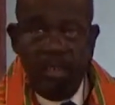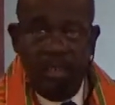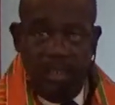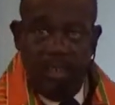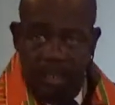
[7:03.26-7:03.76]

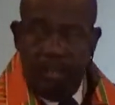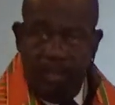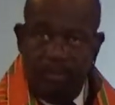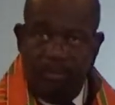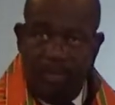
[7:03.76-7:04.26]

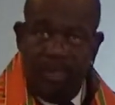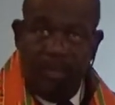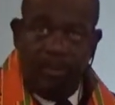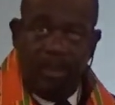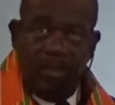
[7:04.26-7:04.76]
Am I right
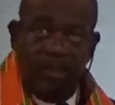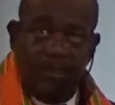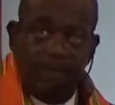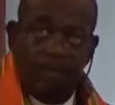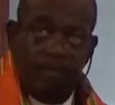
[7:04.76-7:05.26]
about